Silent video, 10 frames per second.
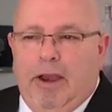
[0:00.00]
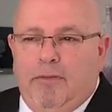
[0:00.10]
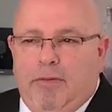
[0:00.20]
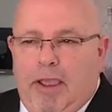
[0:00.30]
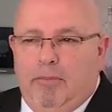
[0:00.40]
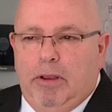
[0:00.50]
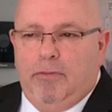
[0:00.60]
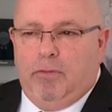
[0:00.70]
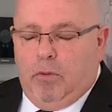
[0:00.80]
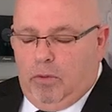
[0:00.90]

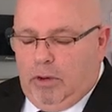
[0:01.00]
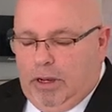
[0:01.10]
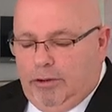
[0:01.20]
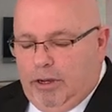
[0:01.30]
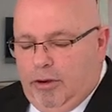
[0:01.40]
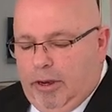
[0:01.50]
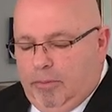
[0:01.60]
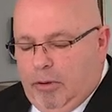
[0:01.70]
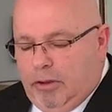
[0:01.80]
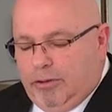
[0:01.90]
family, for Jerry
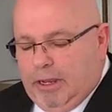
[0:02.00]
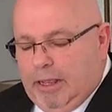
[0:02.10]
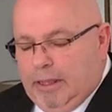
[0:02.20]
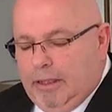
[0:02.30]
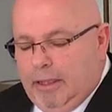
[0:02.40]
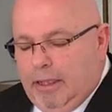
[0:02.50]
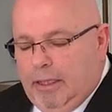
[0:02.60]
and Marciala,